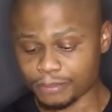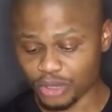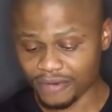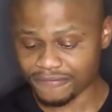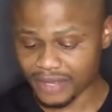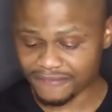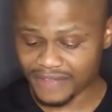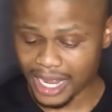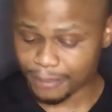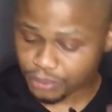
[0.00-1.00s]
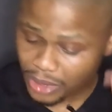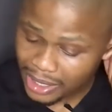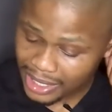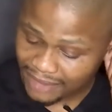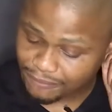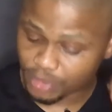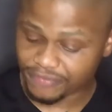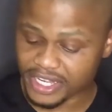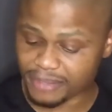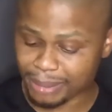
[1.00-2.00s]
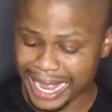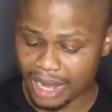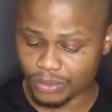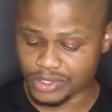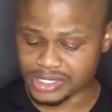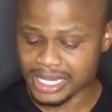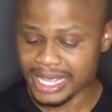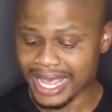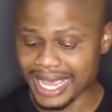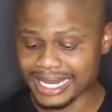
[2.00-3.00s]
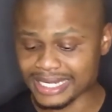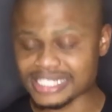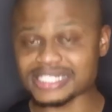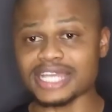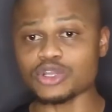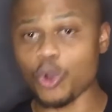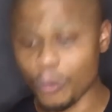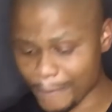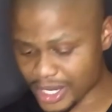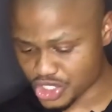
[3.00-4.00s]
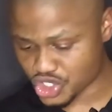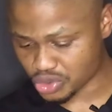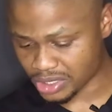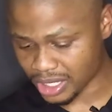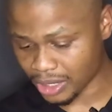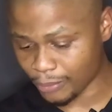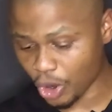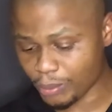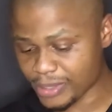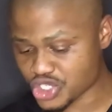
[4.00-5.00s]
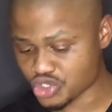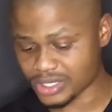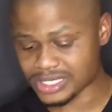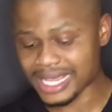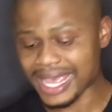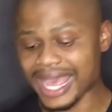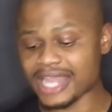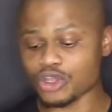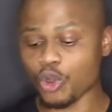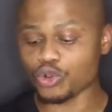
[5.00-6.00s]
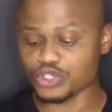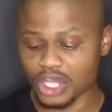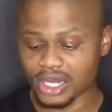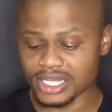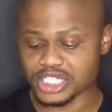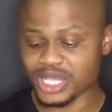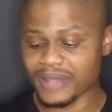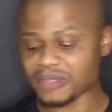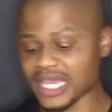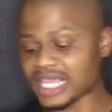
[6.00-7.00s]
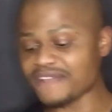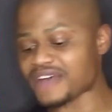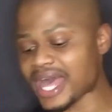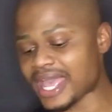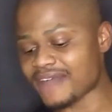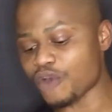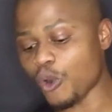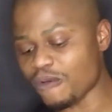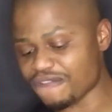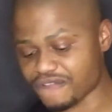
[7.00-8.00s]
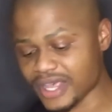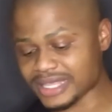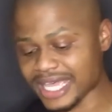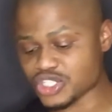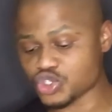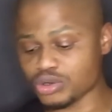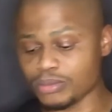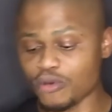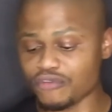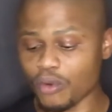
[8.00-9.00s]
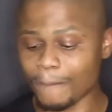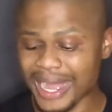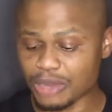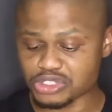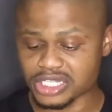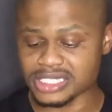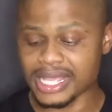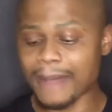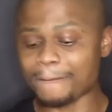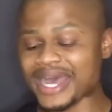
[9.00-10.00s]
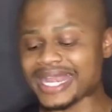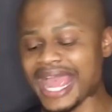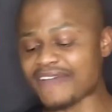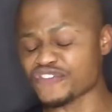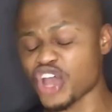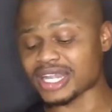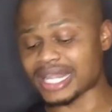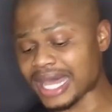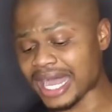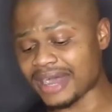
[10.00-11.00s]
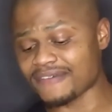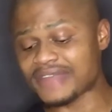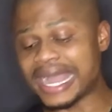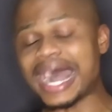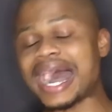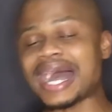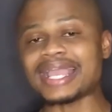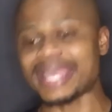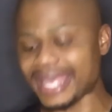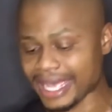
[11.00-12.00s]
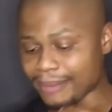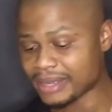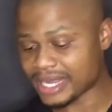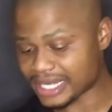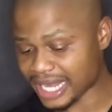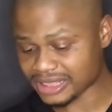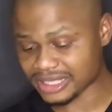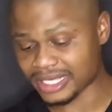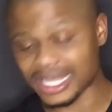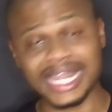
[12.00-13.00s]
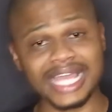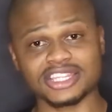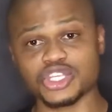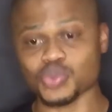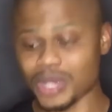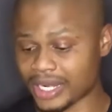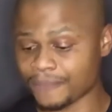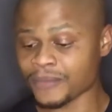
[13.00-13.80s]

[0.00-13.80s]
prof if I uh, have prophetic powers and understand all ministry, um, all mysteries and all knowledge, and if I have all faith as to remove mountains, but have not love, I am nothing. I like this one.